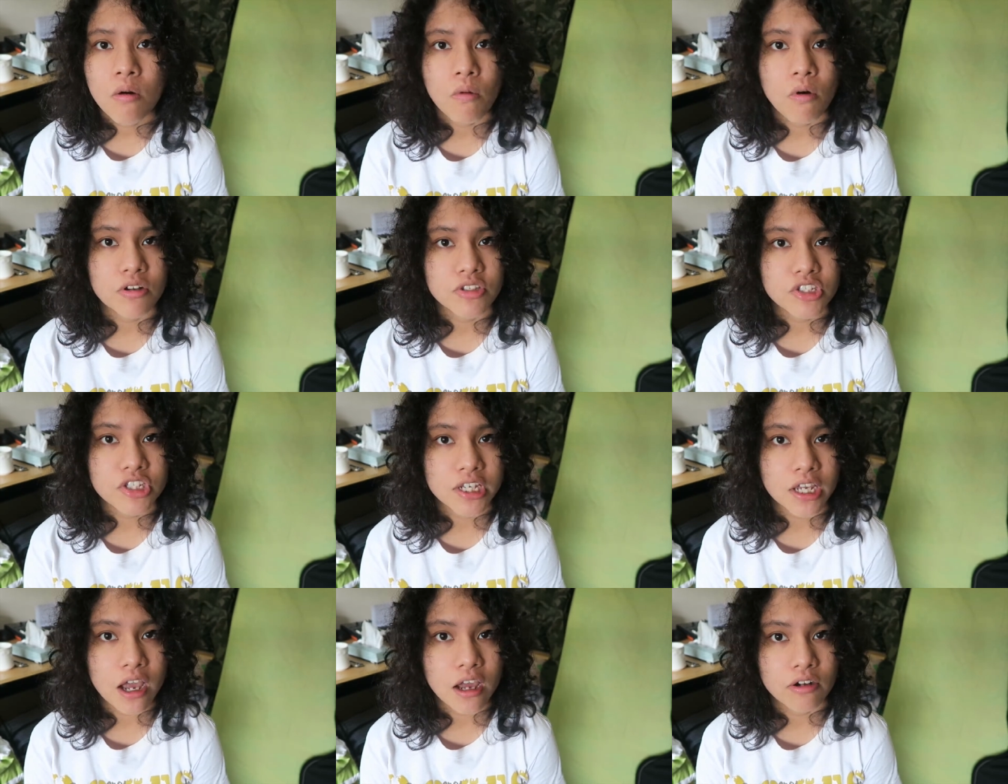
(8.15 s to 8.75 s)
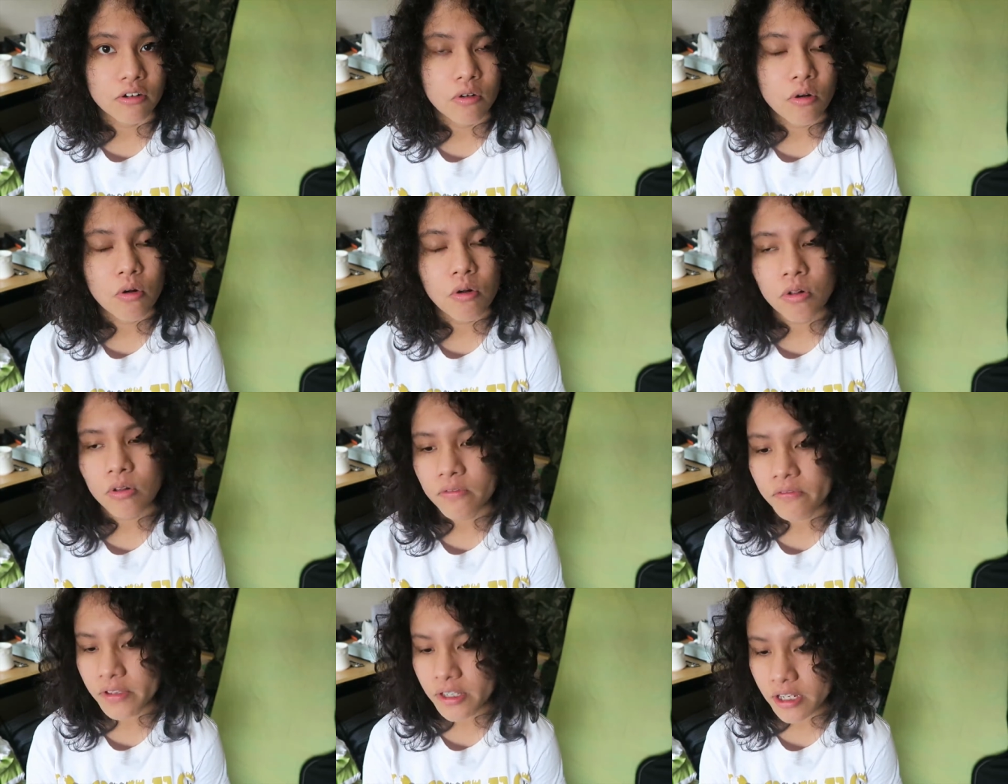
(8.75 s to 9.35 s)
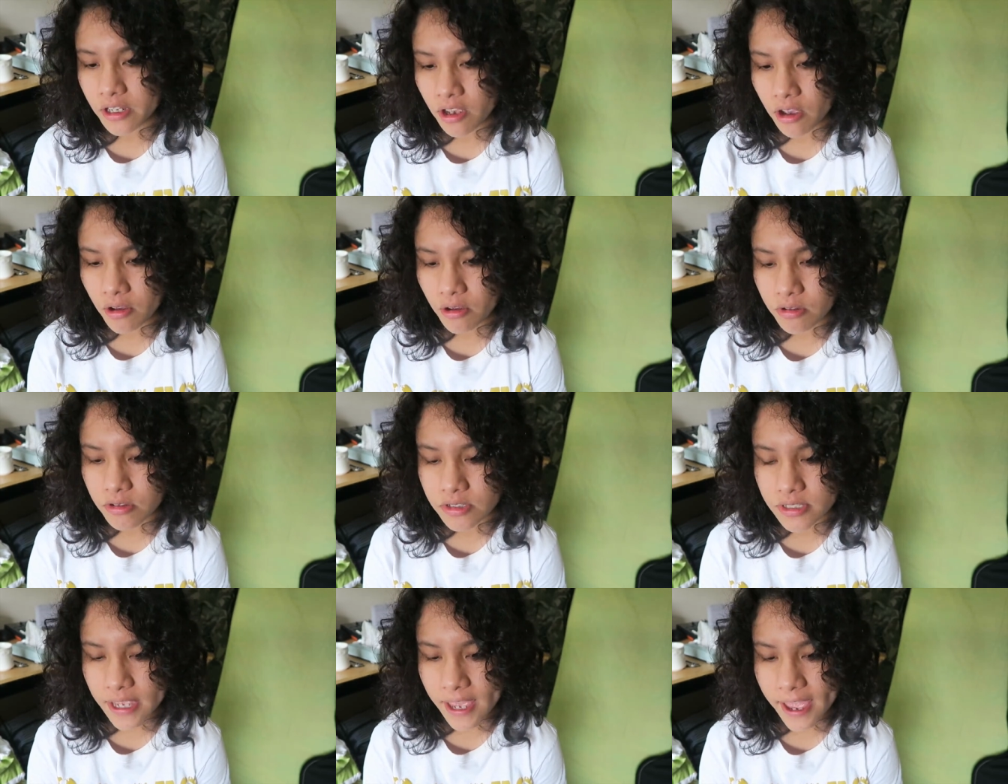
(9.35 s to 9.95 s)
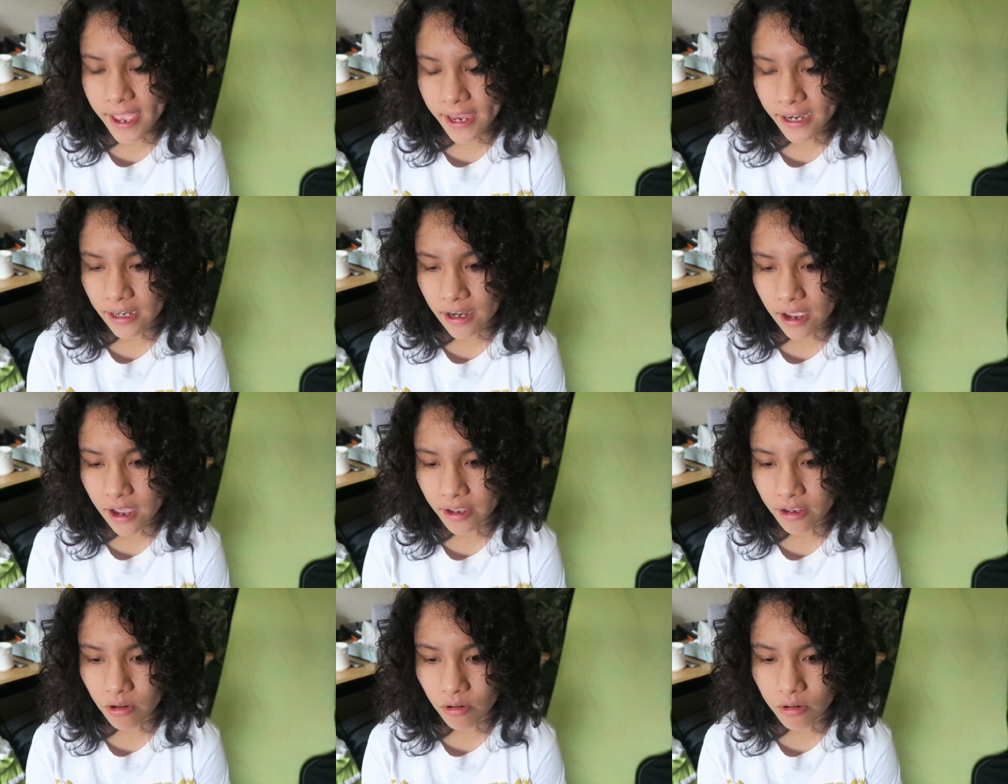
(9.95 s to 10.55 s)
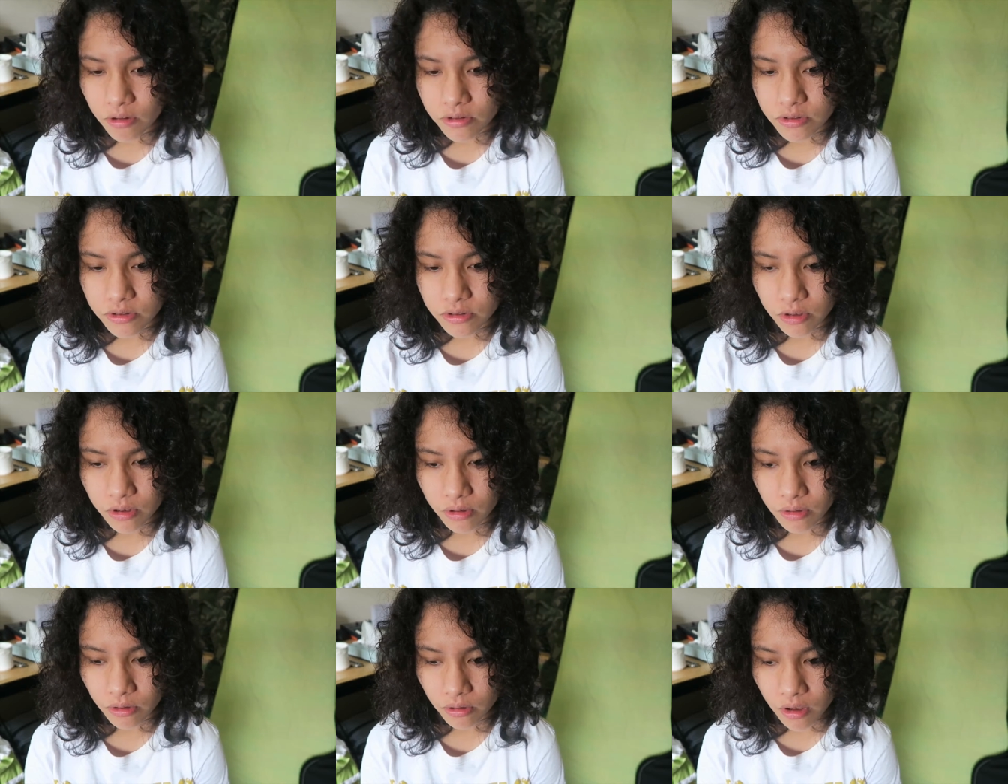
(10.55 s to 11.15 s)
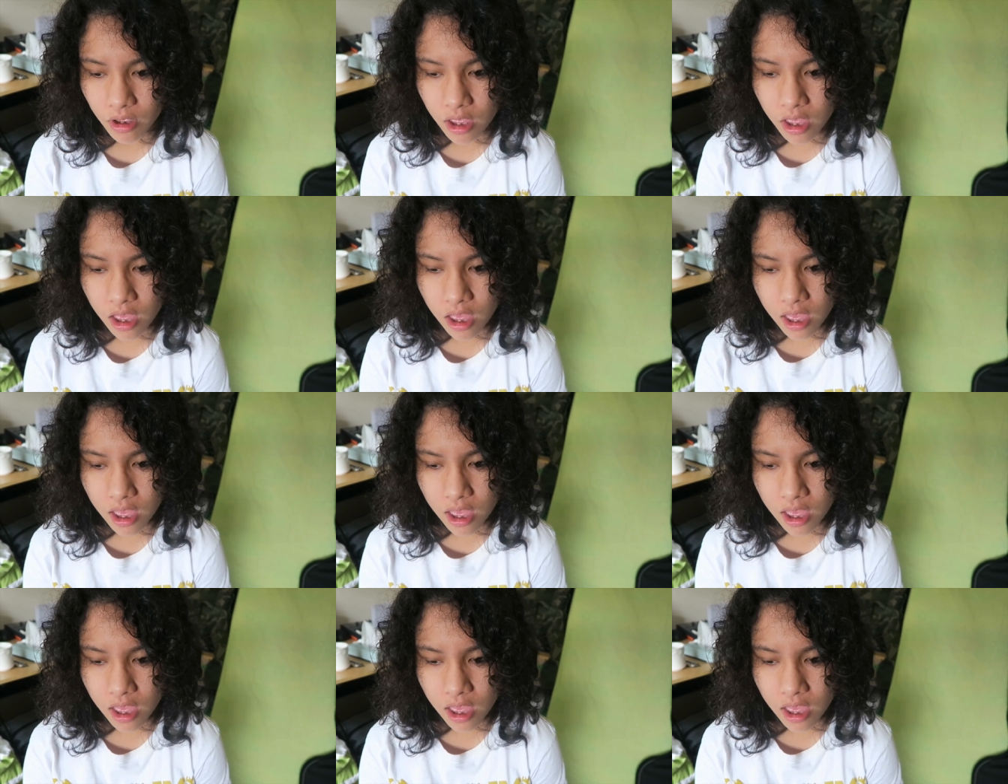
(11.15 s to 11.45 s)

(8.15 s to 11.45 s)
watching unhaul videos and I also